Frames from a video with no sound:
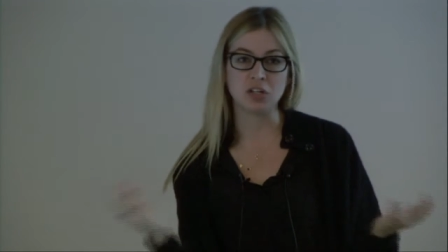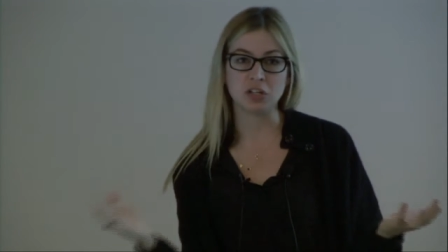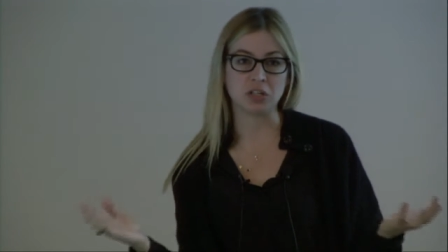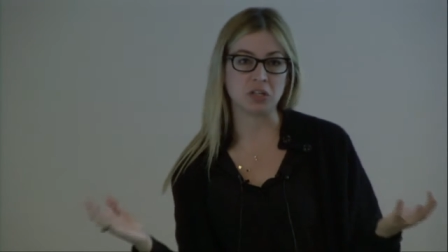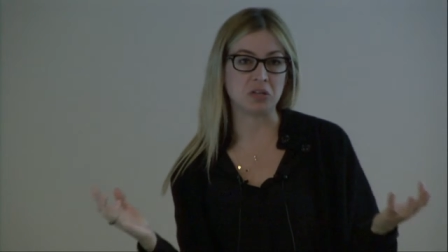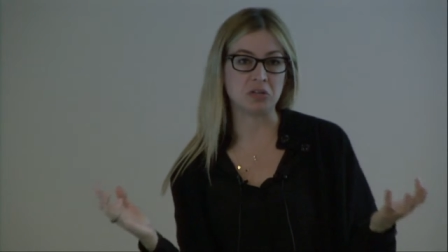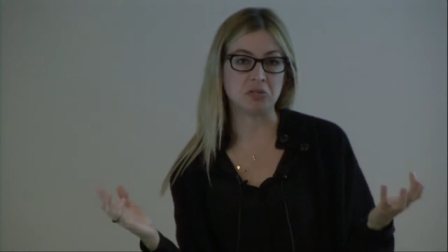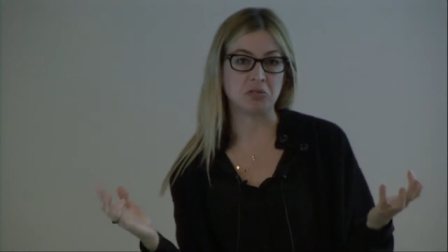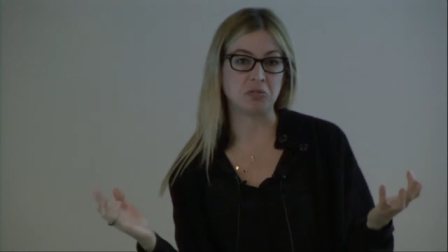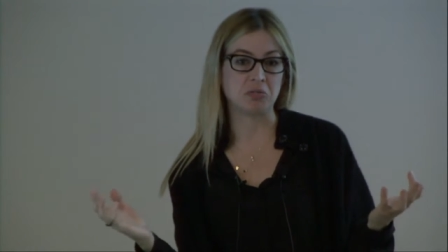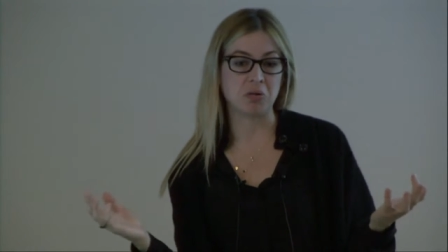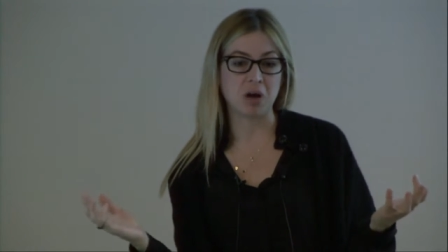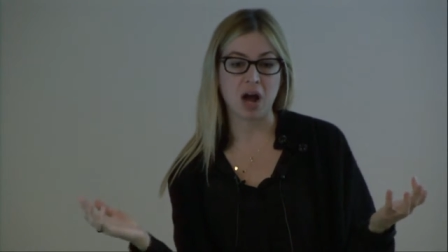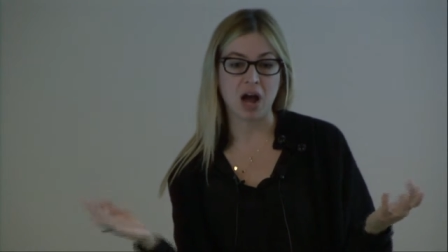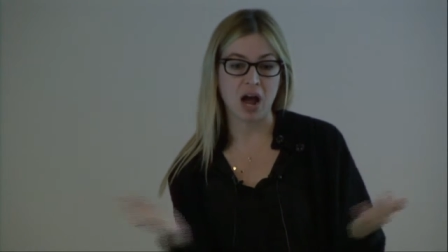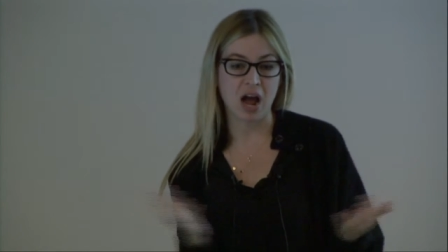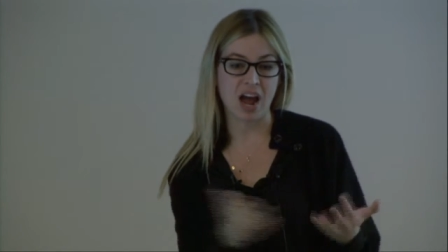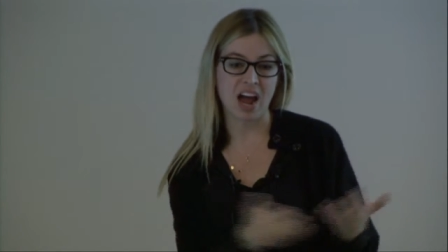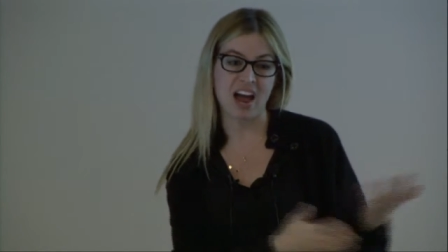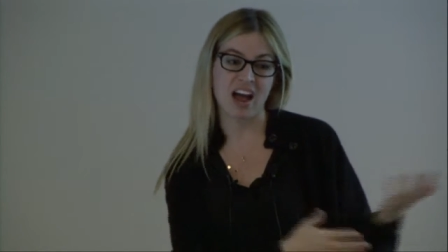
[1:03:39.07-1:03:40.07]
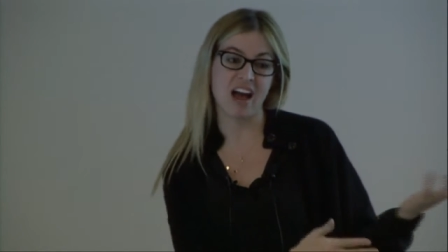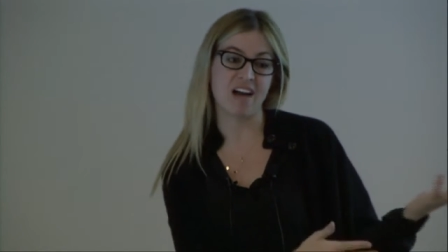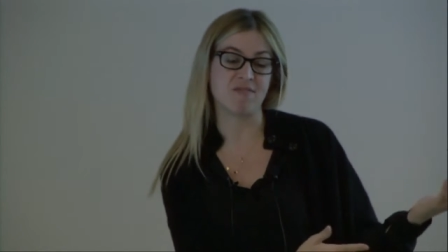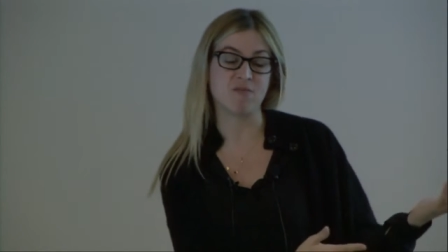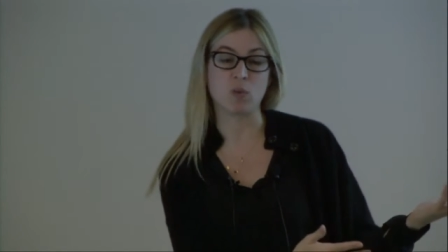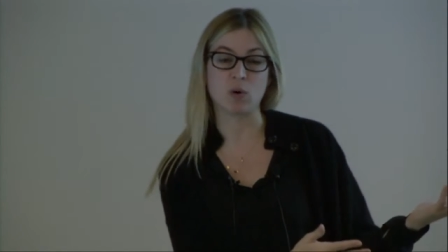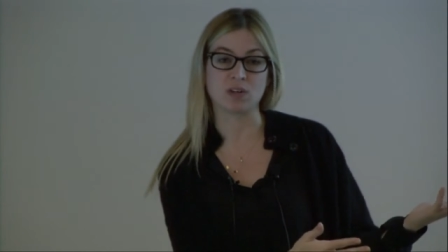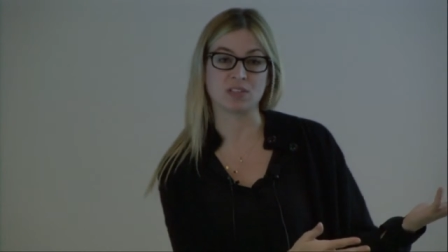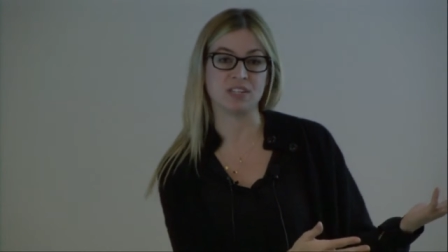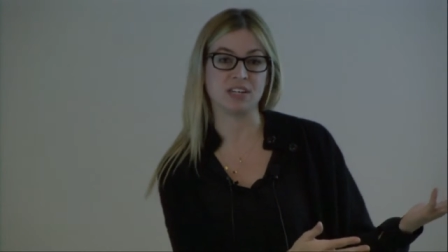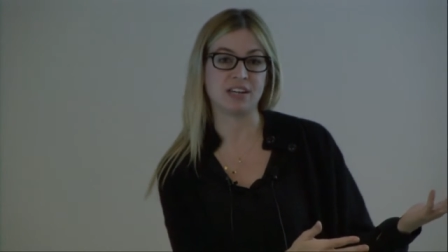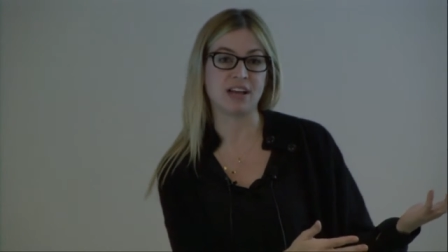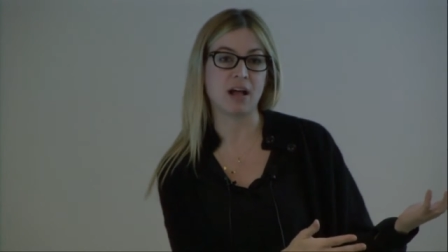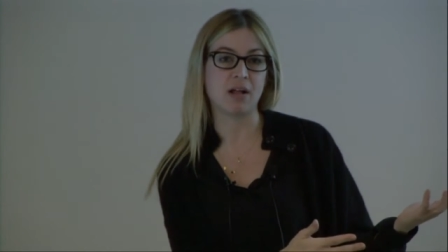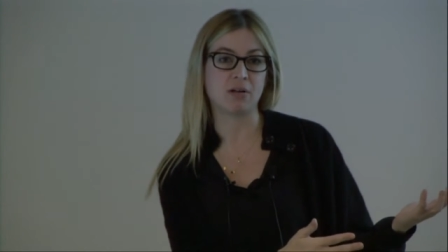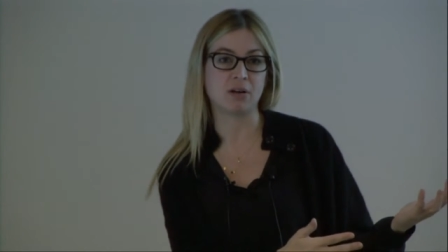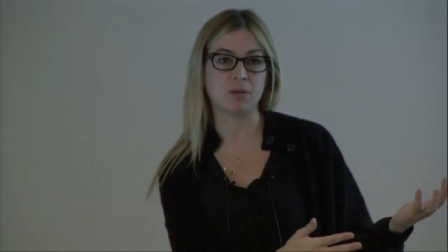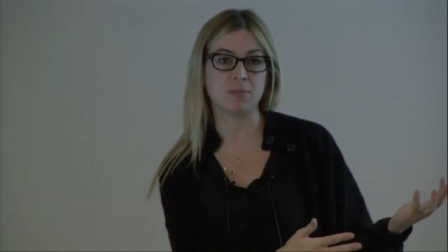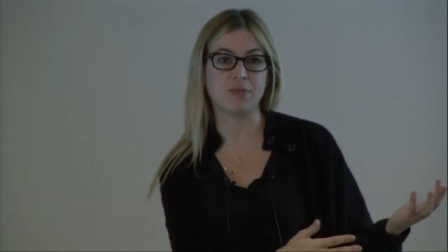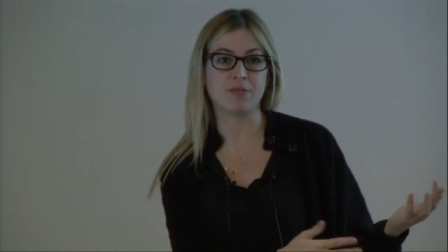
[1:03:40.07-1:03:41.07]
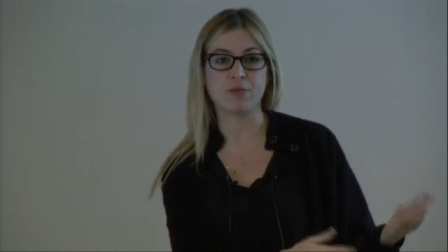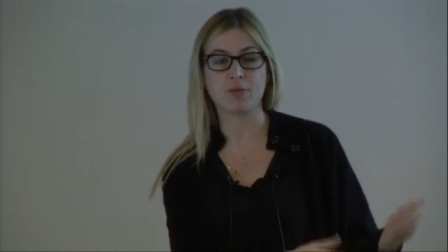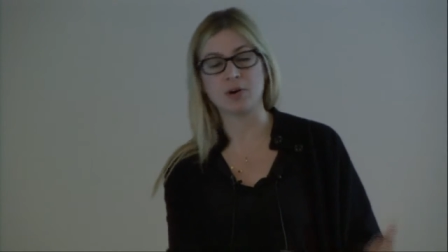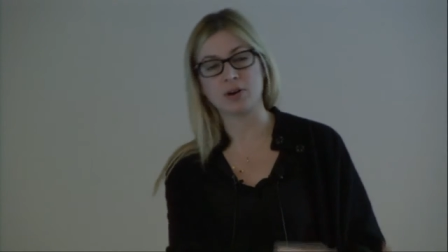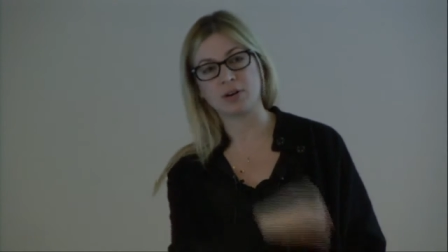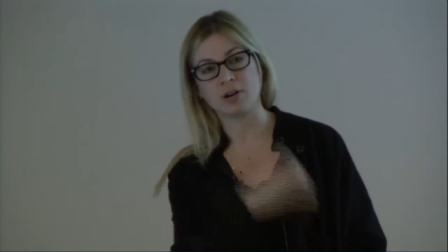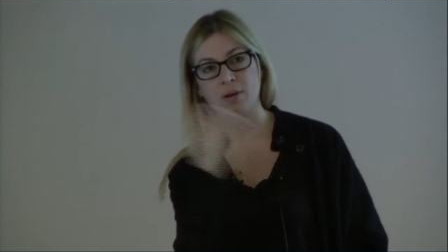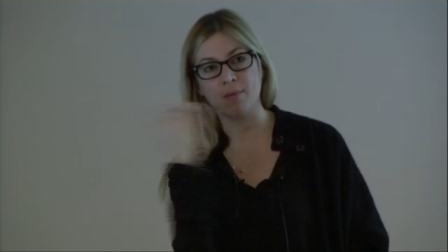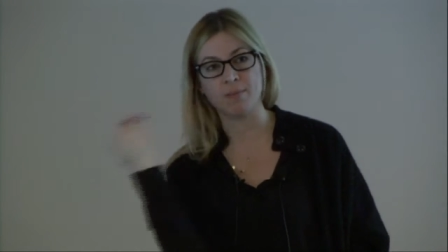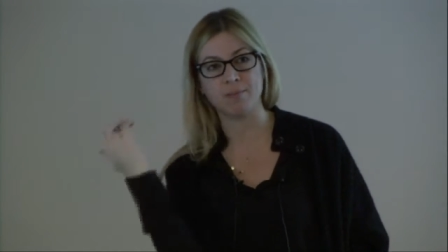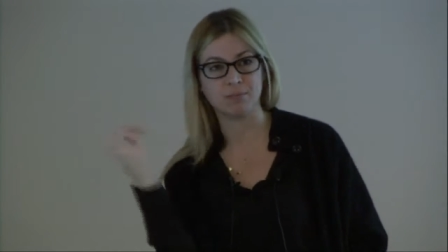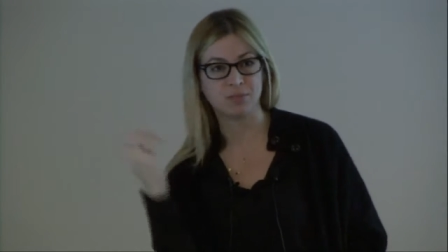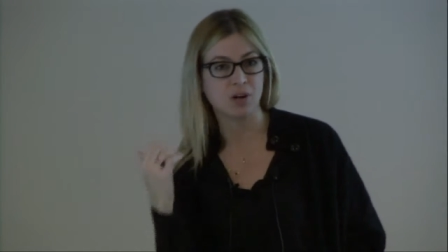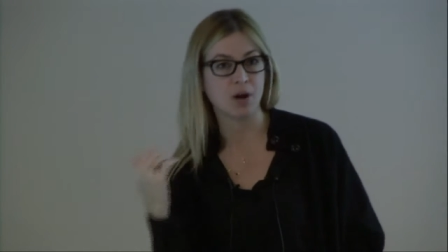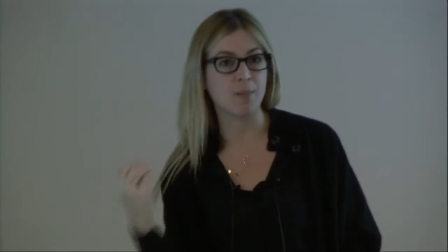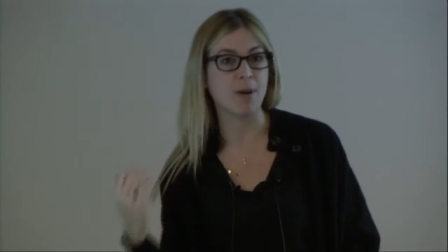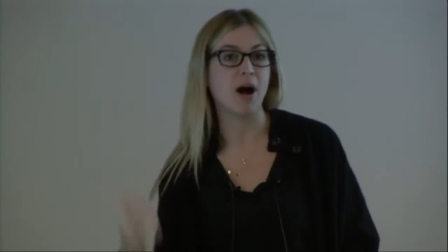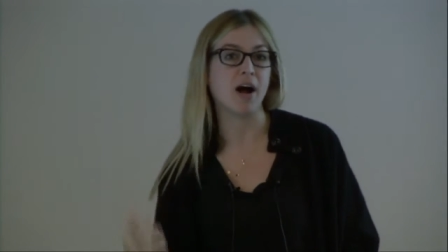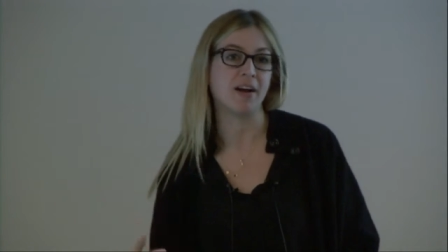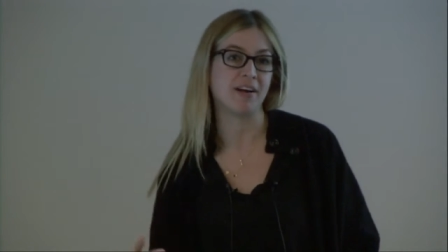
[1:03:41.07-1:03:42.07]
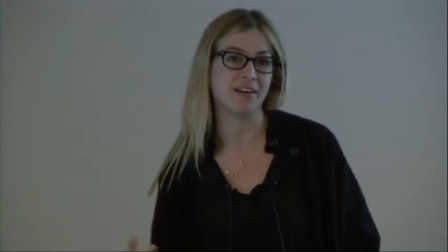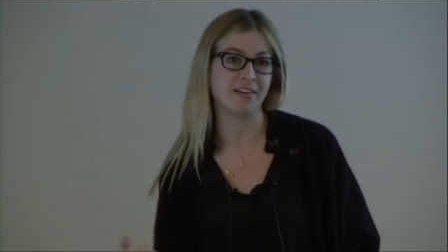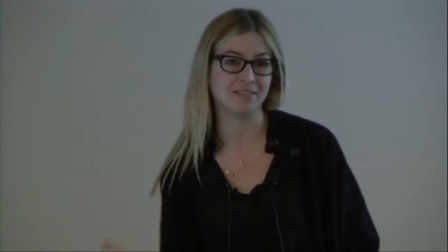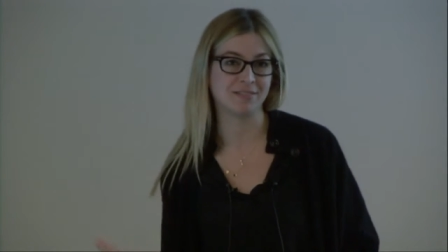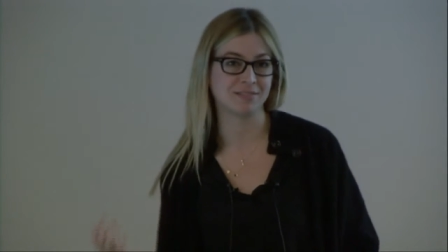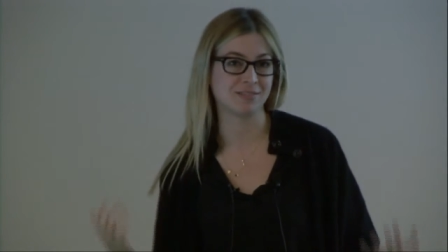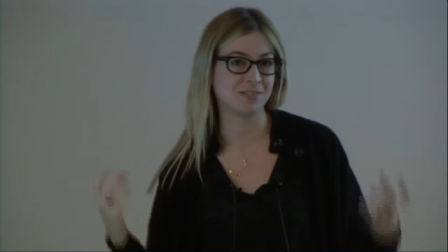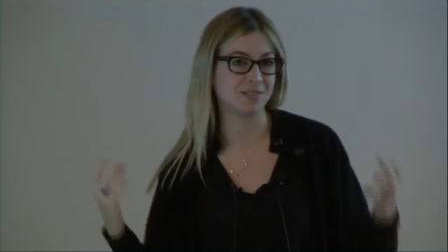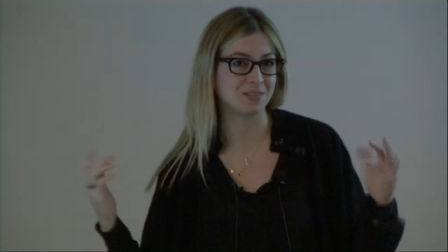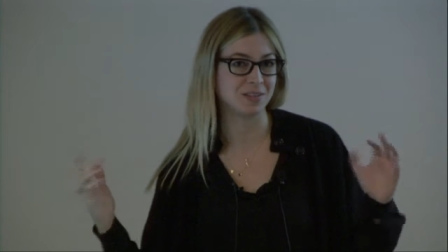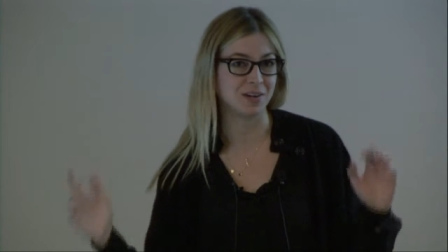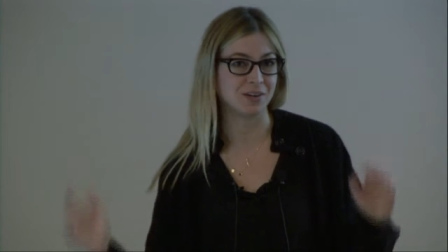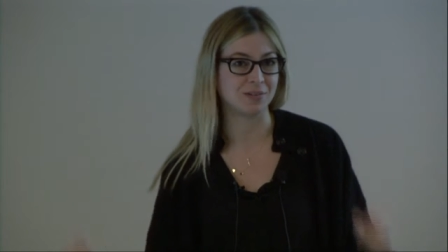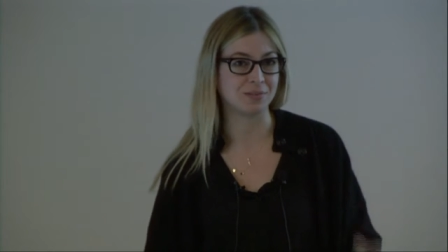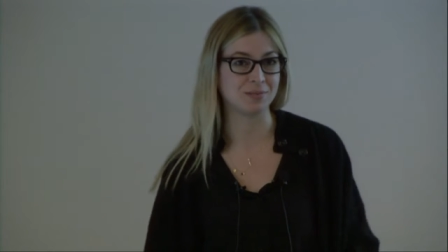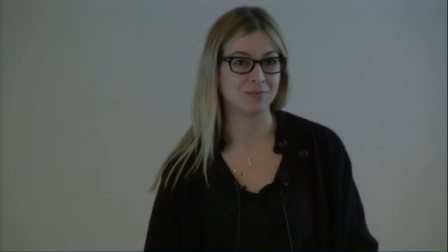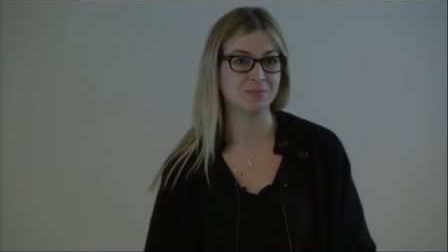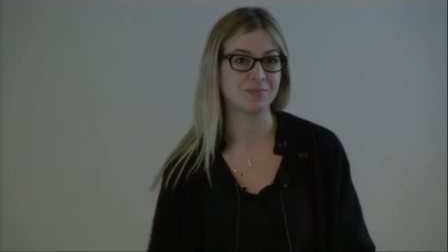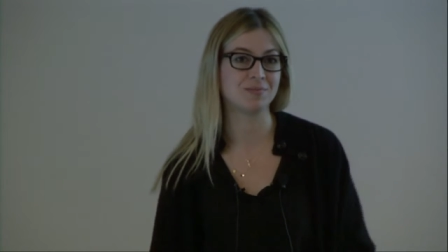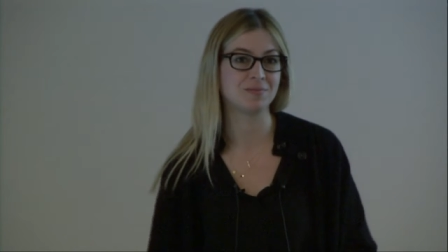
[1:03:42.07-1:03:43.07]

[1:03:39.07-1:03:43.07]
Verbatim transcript: you have worked in a gallery before, come, come on. So.